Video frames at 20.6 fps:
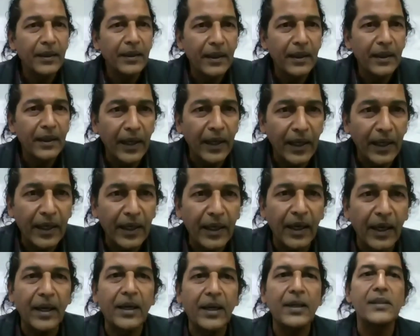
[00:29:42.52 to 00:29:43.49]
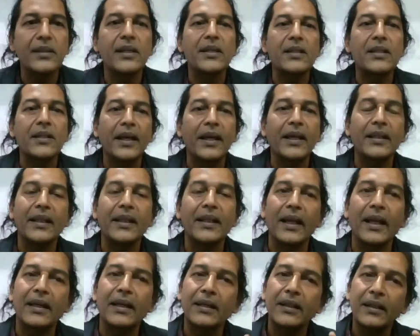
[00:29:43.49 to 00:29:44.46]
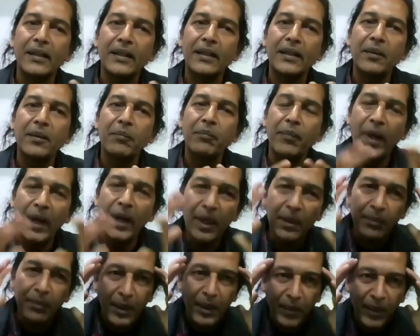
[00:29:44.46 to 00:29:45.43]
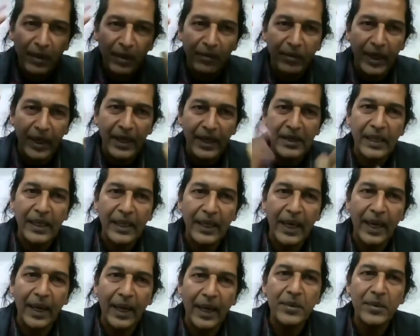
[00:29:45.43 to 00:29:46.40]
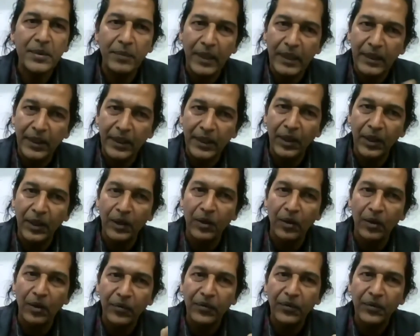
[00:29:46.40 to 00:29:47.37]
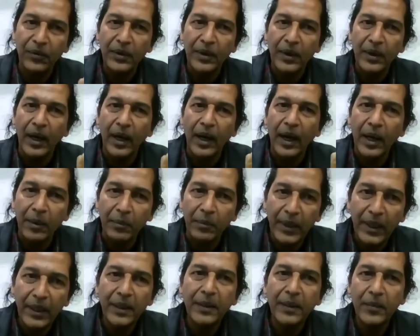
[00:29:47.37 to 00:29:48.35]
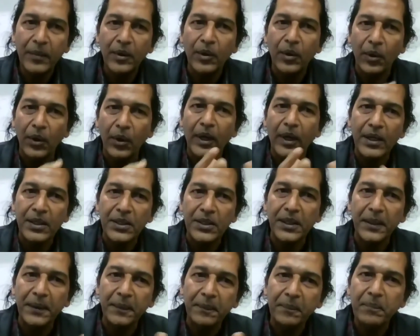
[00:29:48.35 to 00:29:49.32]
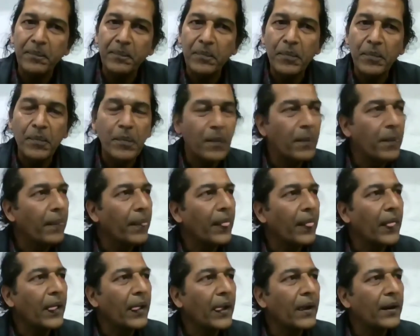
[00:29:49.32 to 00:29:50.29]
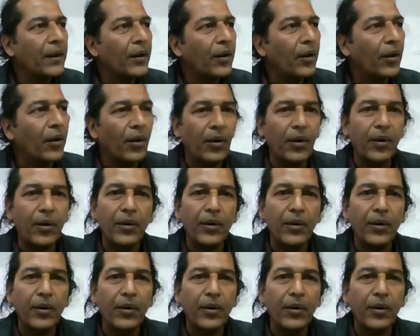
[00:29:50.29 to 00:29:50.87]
I can't resist saying that many people, when I say yams, may think of Arbi Colocasia or